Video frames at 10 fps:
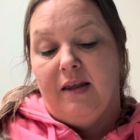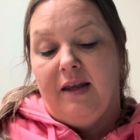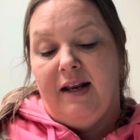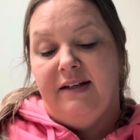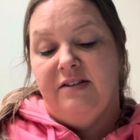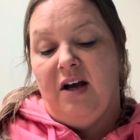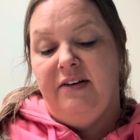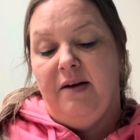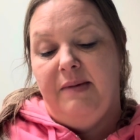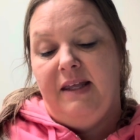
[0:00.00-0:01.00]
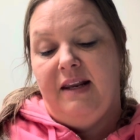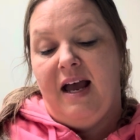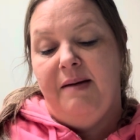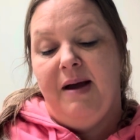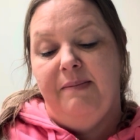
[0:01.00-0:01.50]
It had dawned on me that
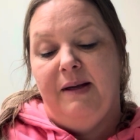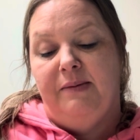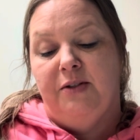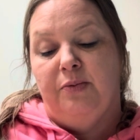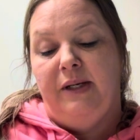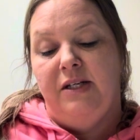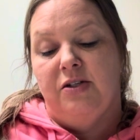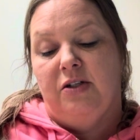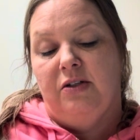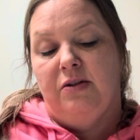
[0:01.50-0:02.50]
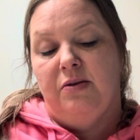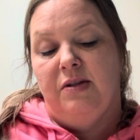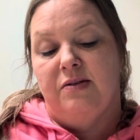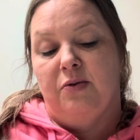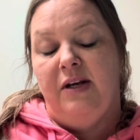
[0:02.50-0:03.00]
I might be able to reach her through
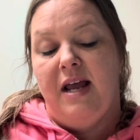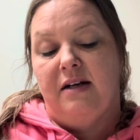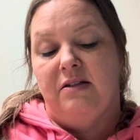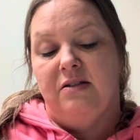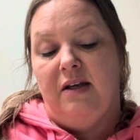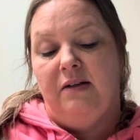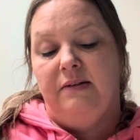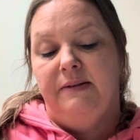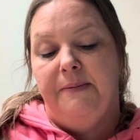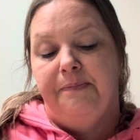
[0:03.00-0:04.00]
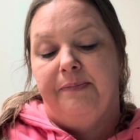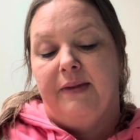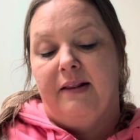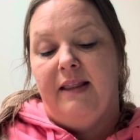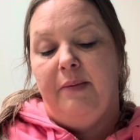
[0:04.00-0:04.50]
the Screen Actors Guild.
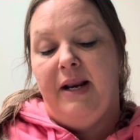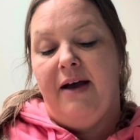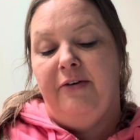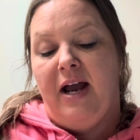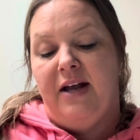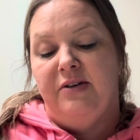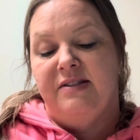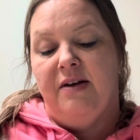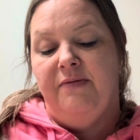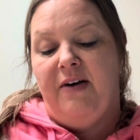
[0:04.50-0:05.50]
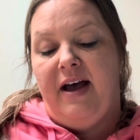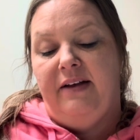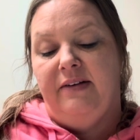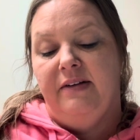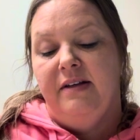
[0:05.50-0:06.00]
They would have her address on
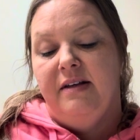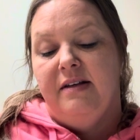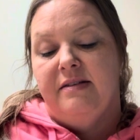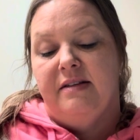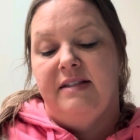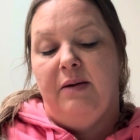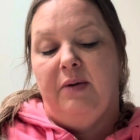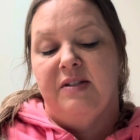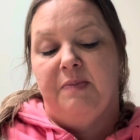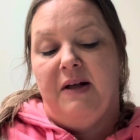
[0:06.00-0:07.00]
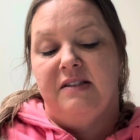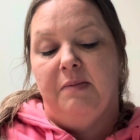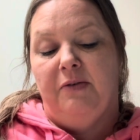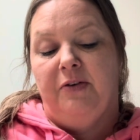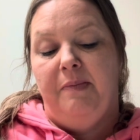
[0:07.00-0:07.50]
file, since they were
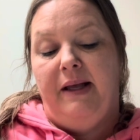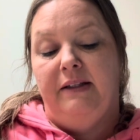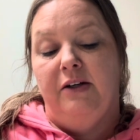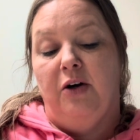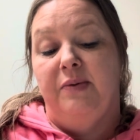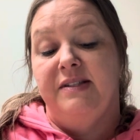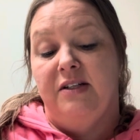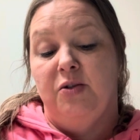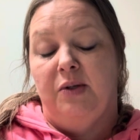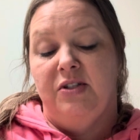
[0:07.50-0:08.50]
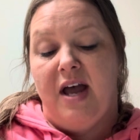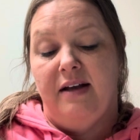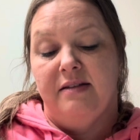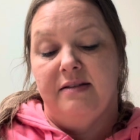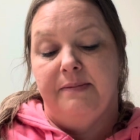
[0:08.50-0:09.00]
responsible for mailing her residual
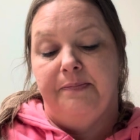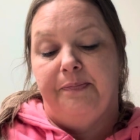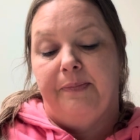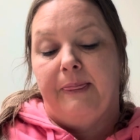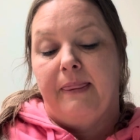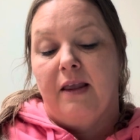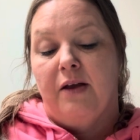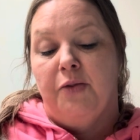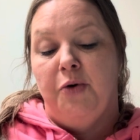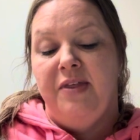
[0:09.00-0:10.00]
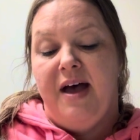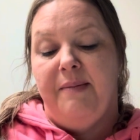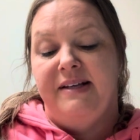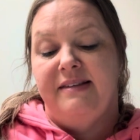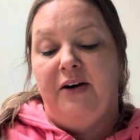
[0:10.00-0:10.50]
checks. Through them,
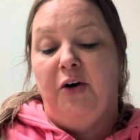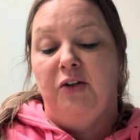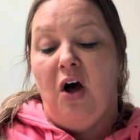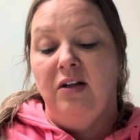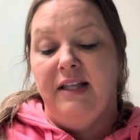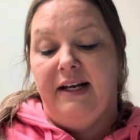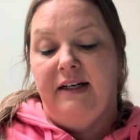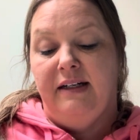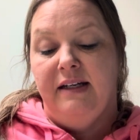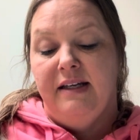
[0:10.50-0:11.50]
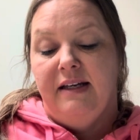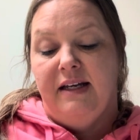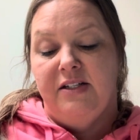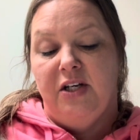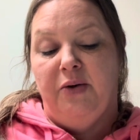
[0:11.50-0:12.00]
I sent her a long letter,
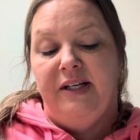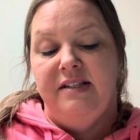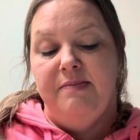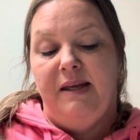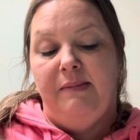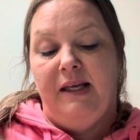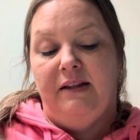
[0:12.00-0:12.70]
and she agreed to meet me